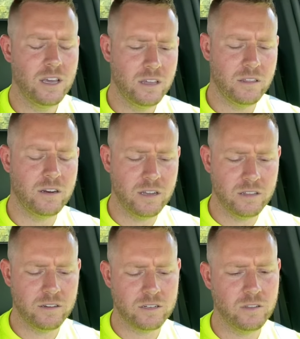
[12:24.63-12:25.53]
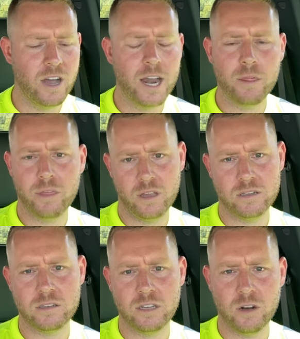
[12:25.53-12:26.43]
There's a lot of
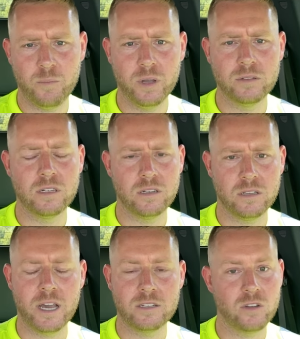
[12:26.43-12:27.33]
things, you know, built into that.